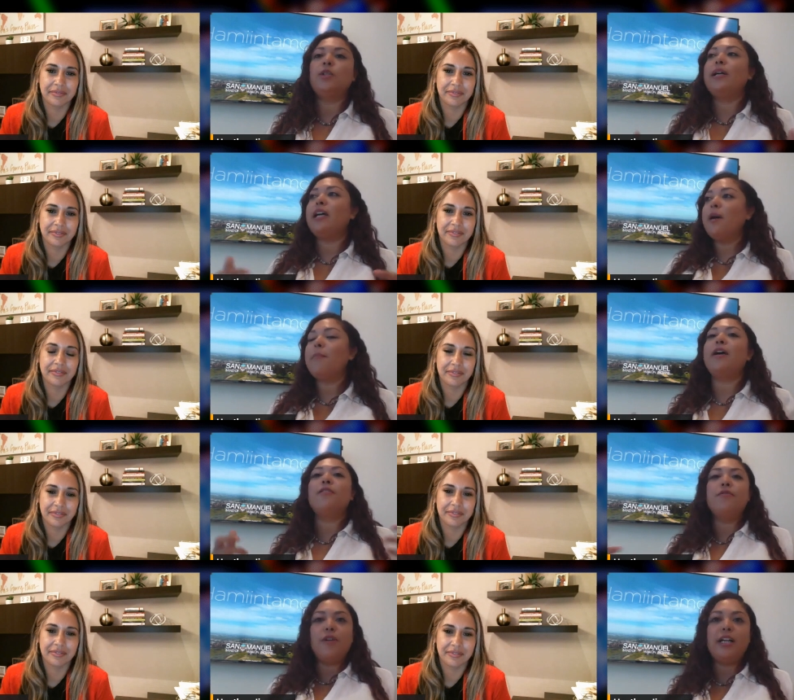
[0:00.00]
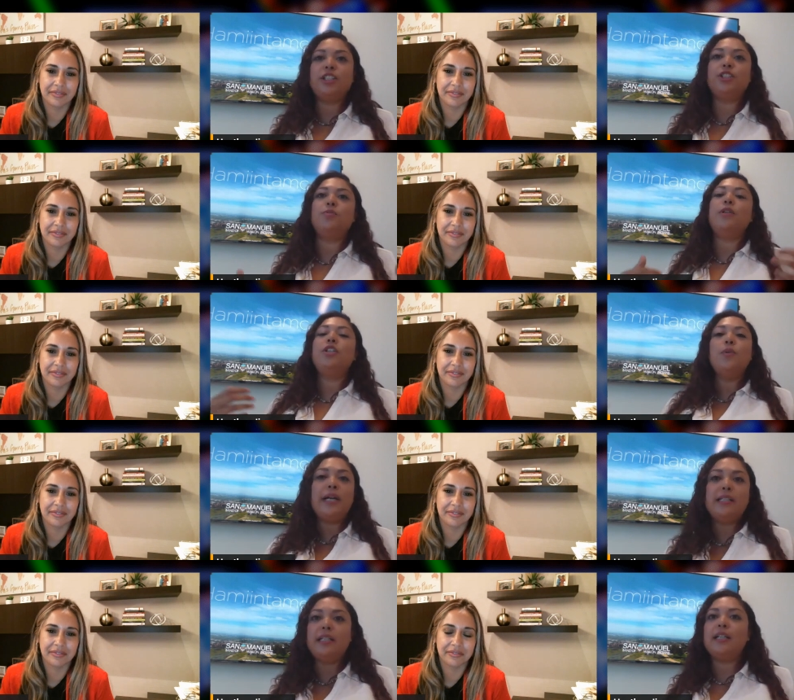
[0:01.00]
Speaker 1: I come back fresh with new
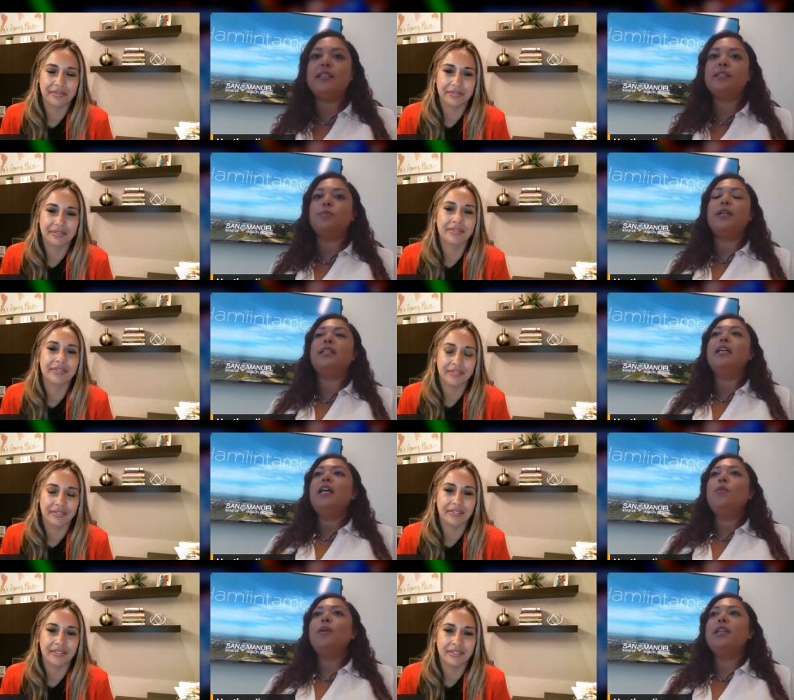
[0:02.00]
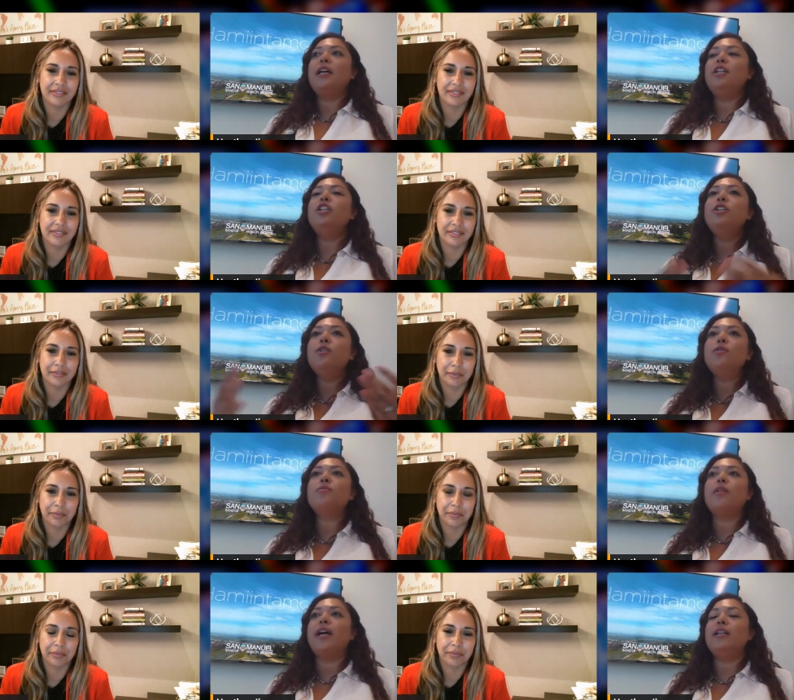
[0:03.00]
ideas, with with a new
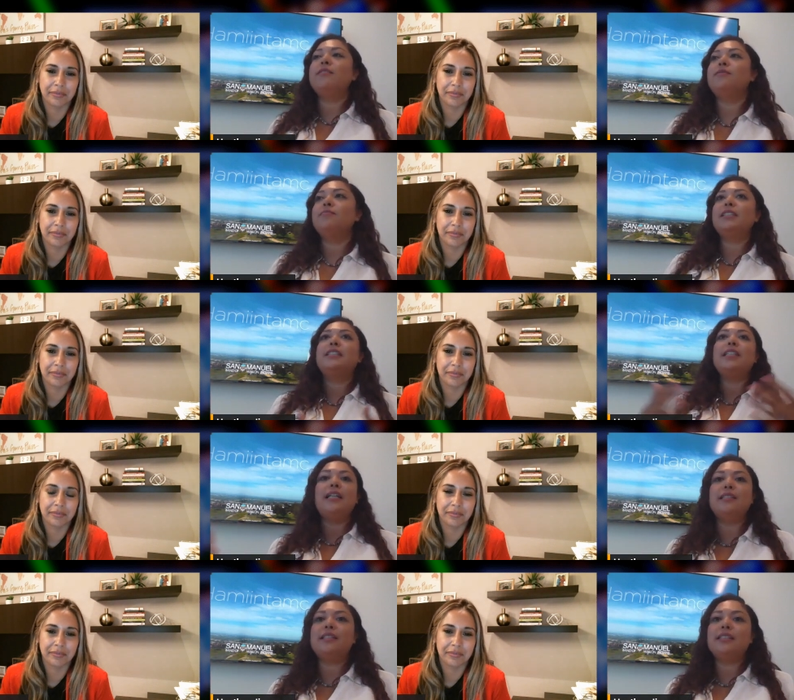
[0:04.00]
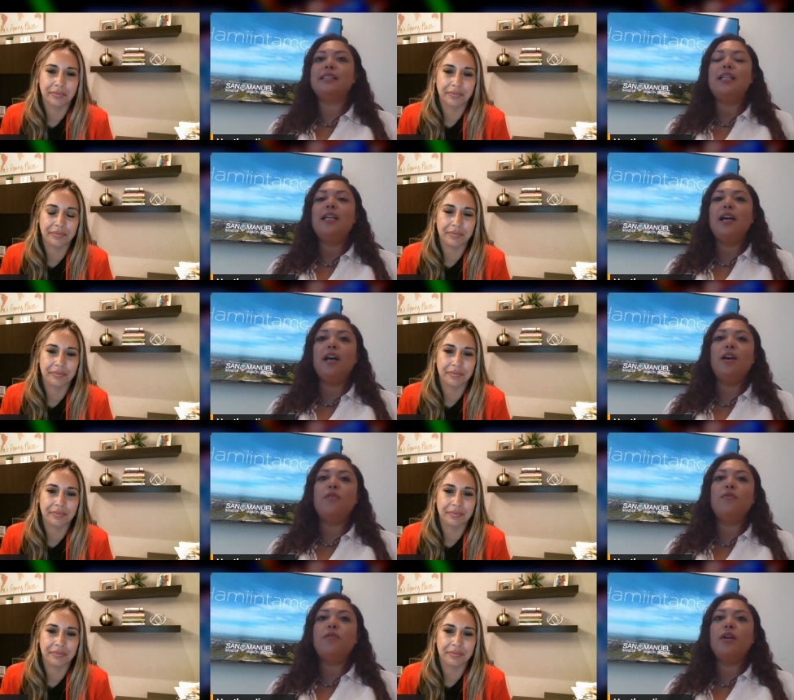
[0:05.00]
kind of sense
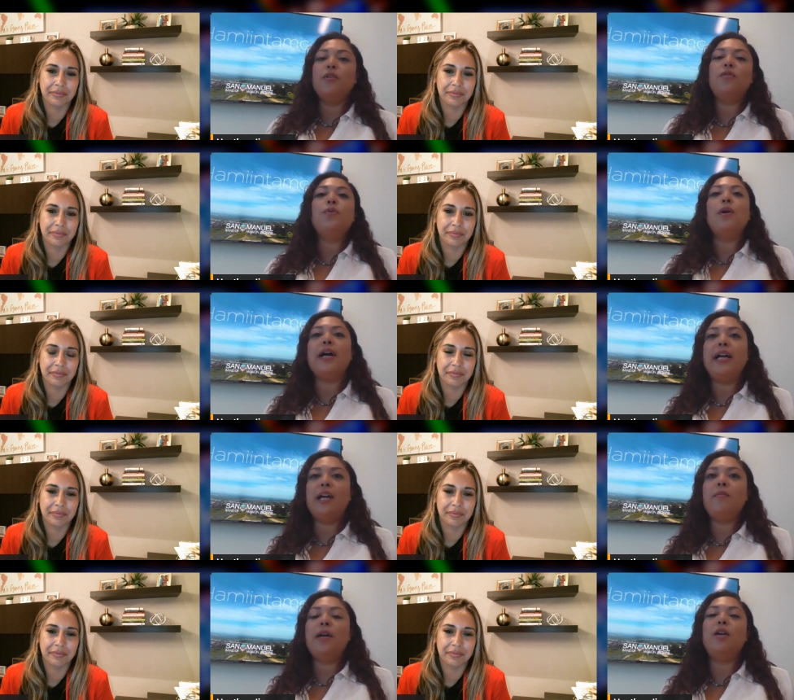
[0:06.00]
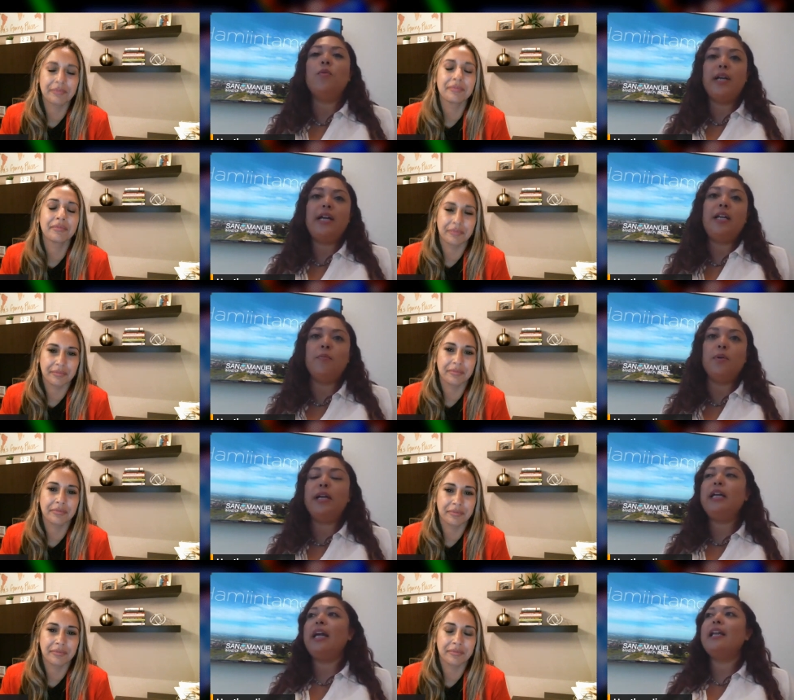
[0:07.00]
of of who I am and what I can
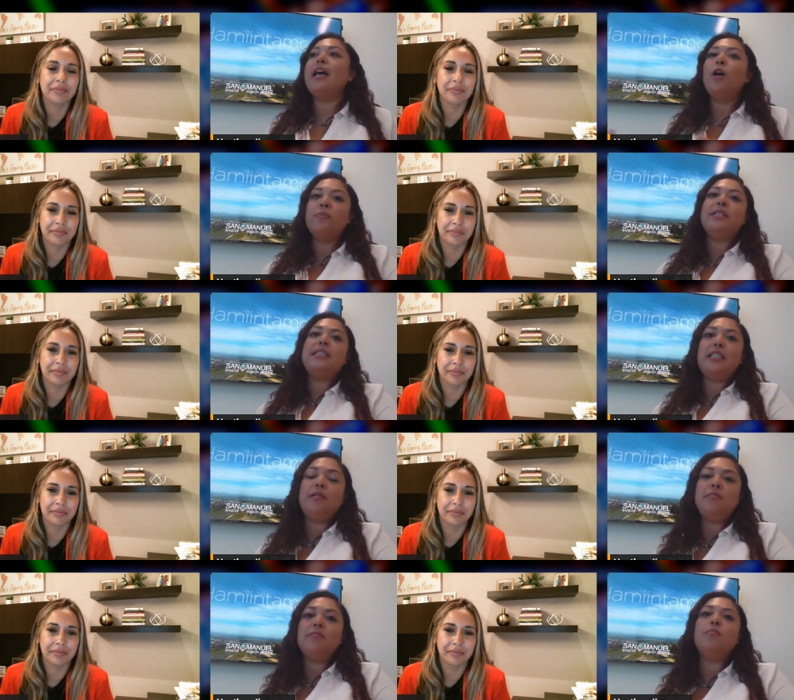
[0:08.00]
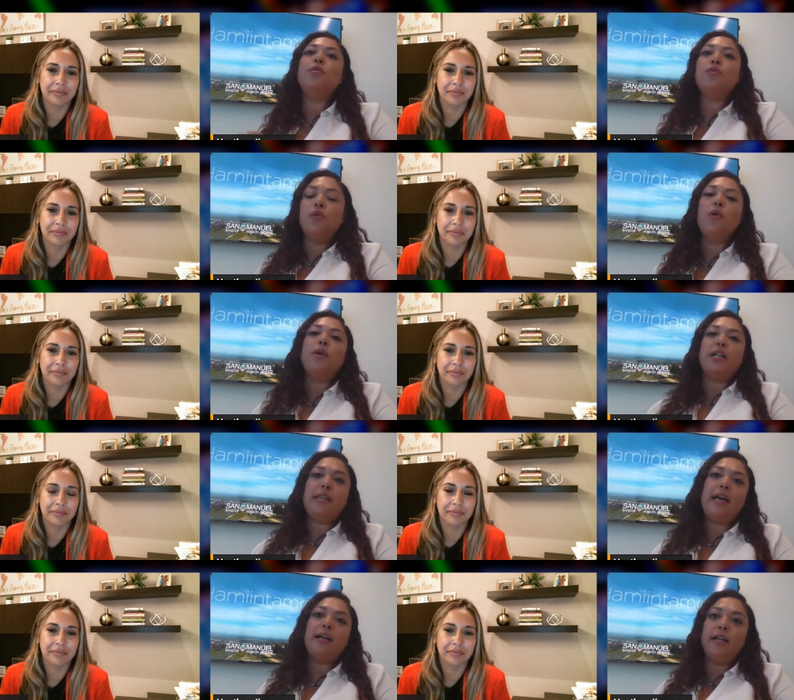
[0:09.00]
bring and help the team move forward in
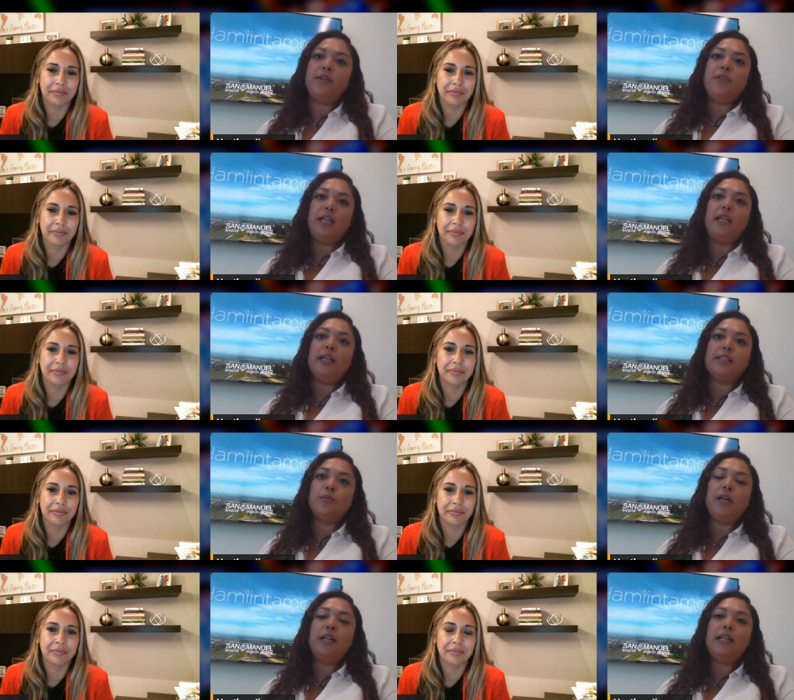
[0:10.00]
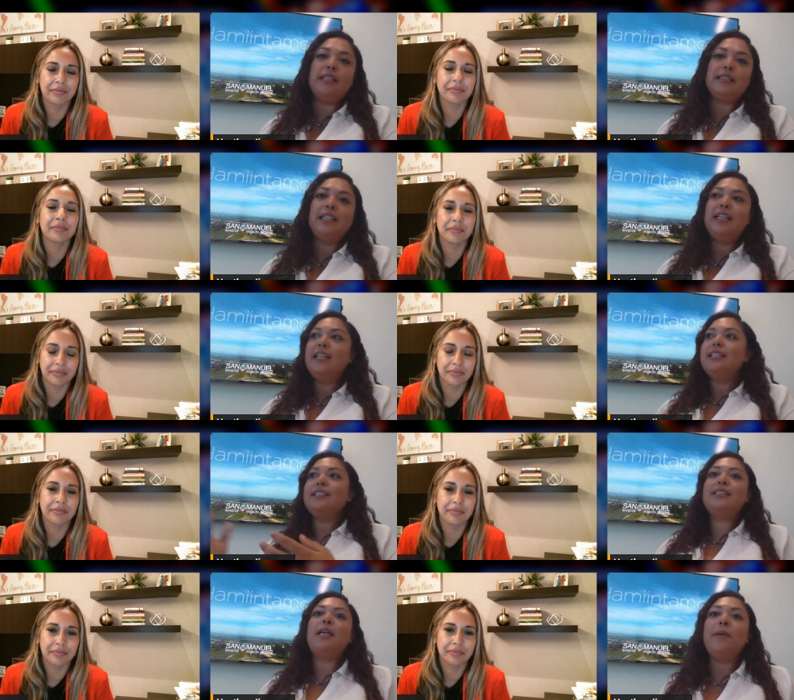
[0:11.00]
that kind of thinking as well is
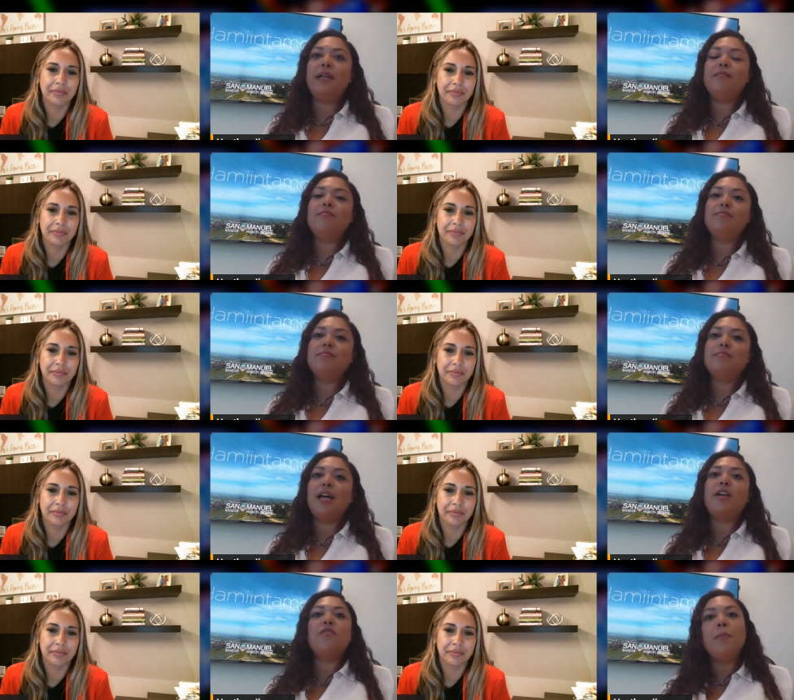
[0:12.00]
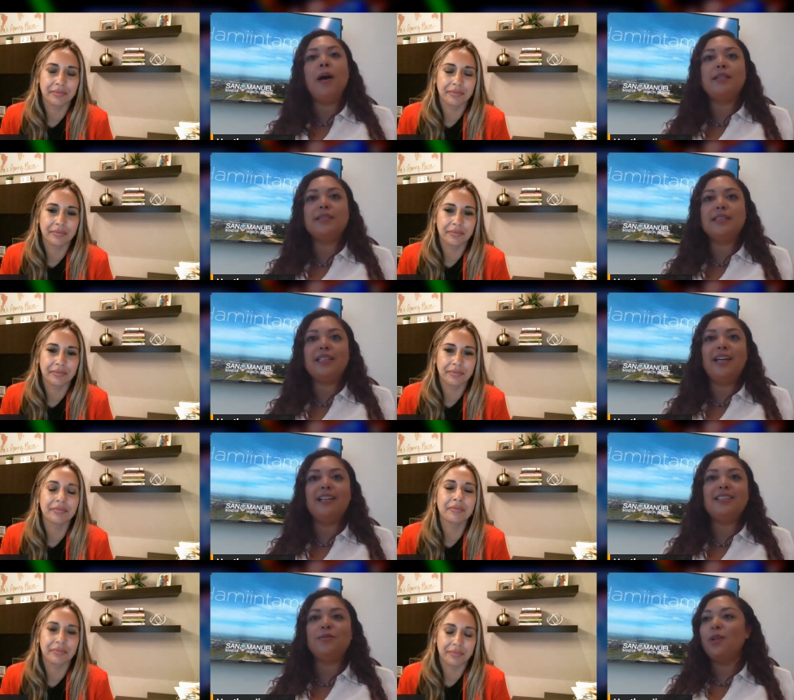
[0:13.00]
stepping out of the box.
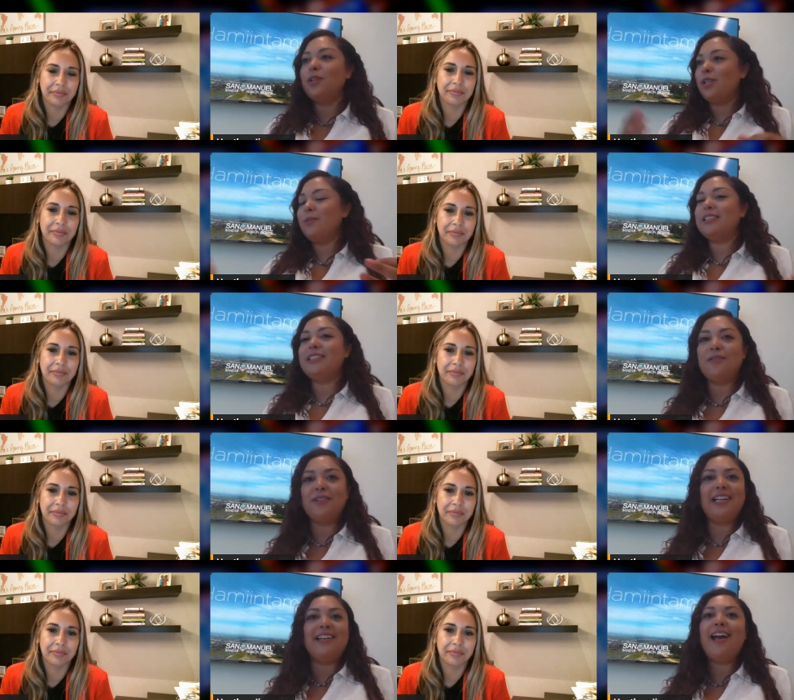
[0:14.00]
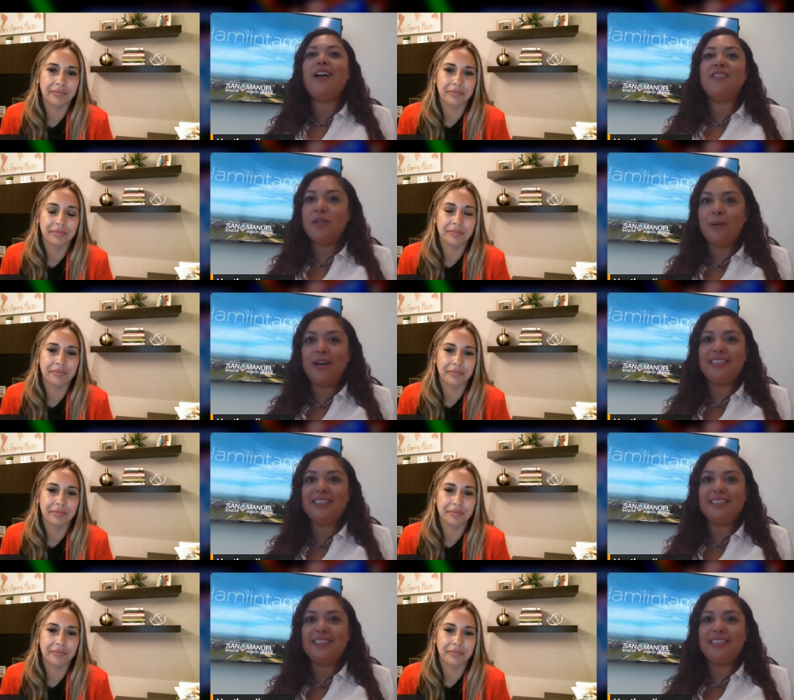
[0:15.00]
And roller derby is definitely an out of the box